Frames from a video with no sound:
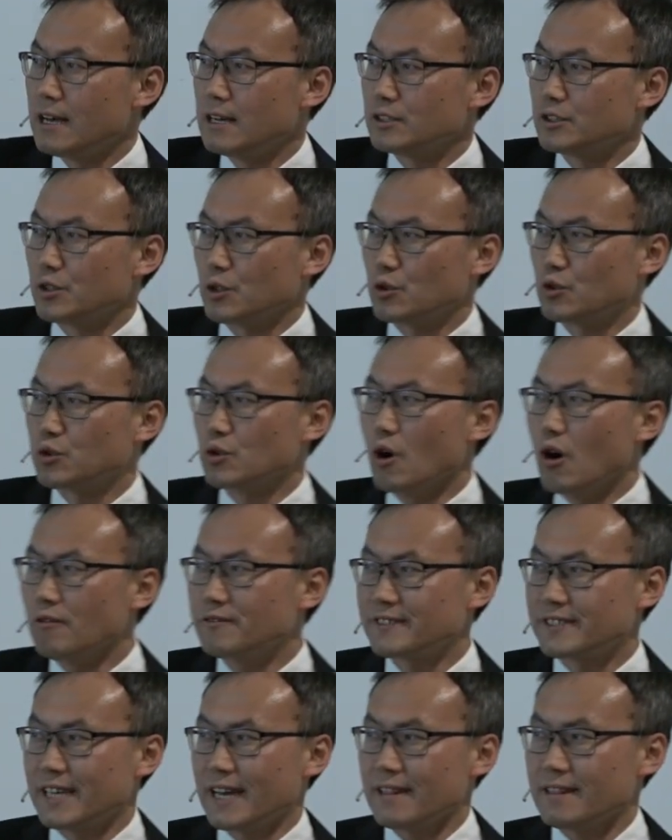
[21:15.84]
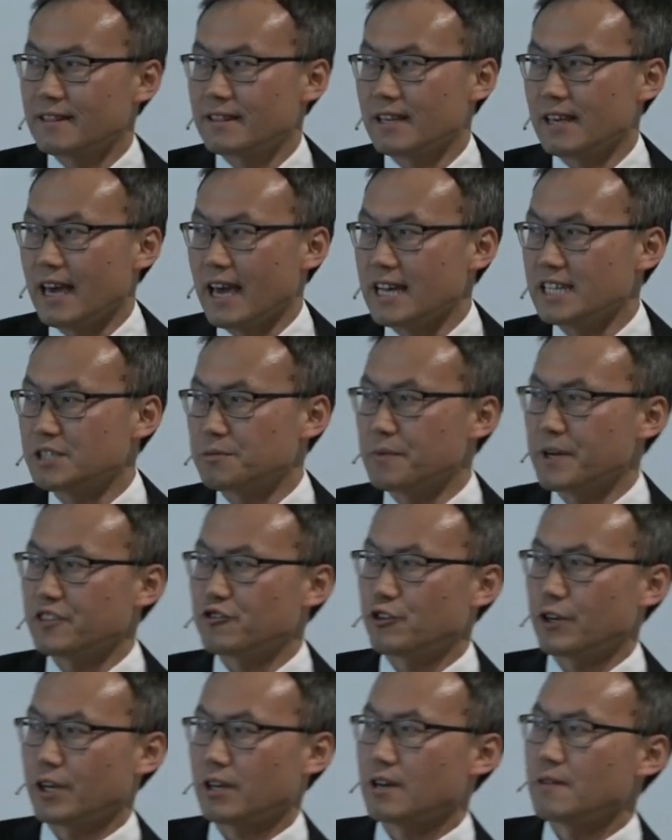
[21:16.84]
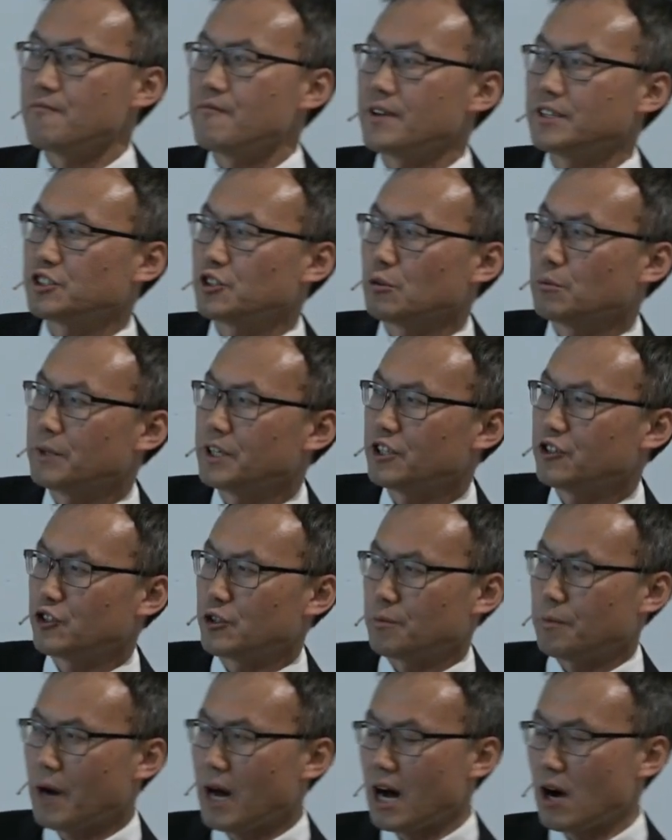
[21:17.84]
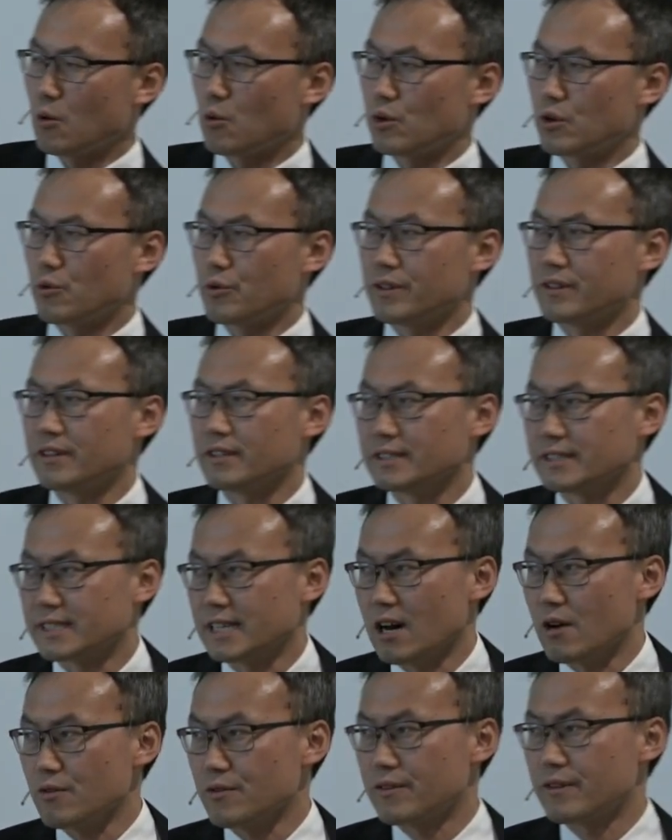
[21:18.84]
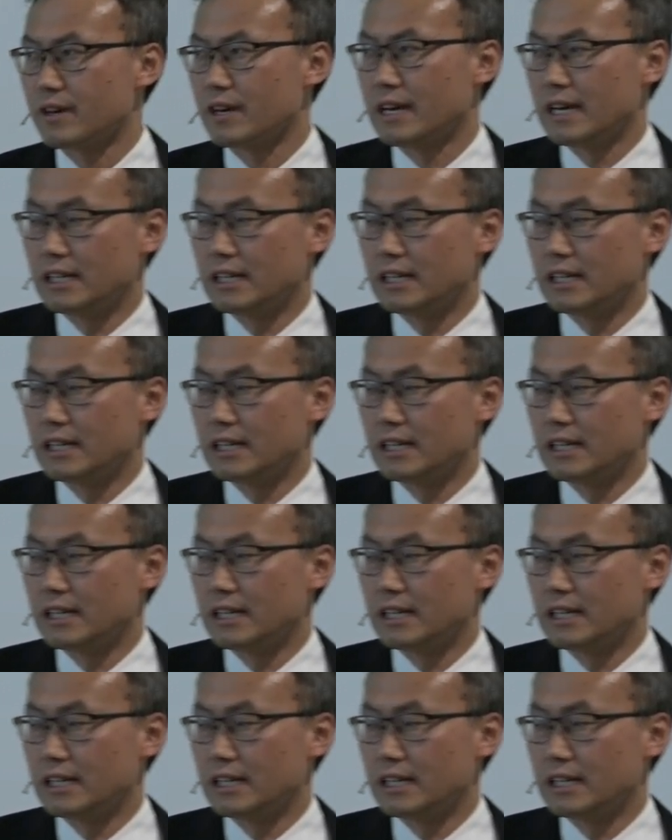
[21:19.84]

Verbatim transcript: So to offset the asymmetric conventional military power with the South,